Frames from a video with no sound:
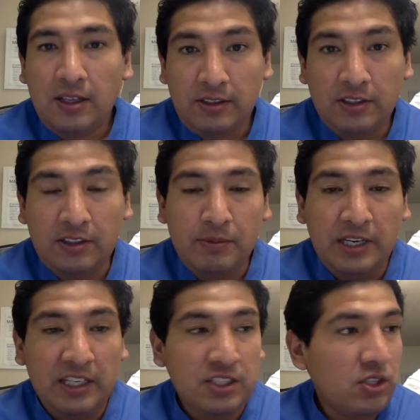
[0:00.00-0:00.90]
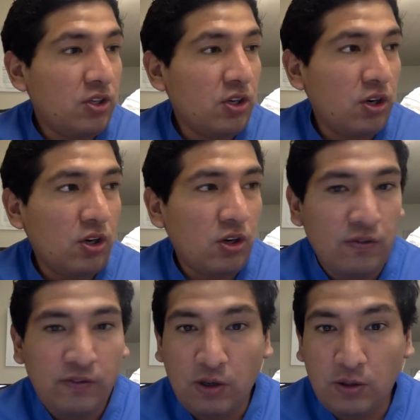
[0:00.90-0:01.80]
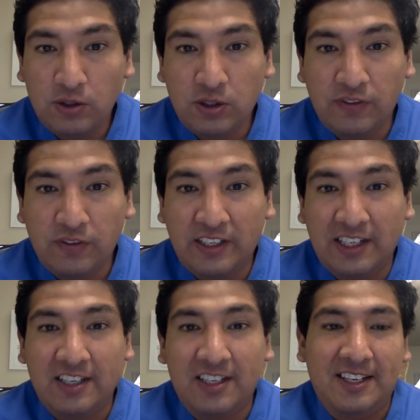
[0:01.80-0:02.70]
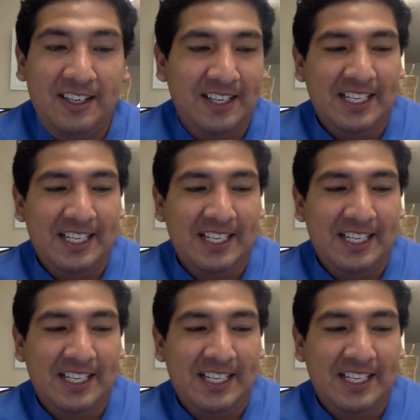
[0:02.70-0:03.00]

determination of goals of care.